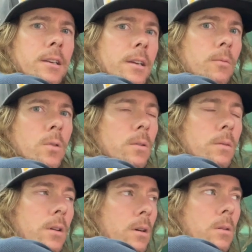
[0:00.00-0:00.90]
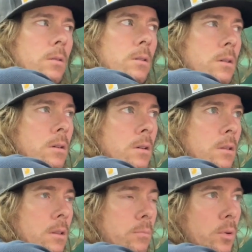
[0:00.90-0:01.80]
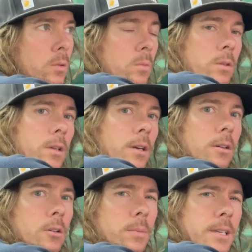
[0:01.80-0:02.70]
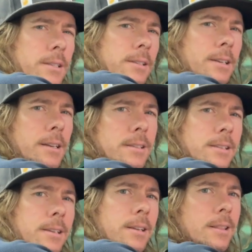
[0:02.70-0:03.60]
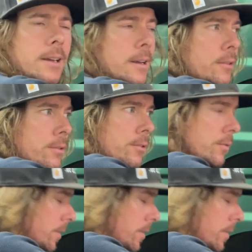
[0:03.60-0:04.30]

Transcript: it won't go. The bolt will not go because it's got to sit in that groove.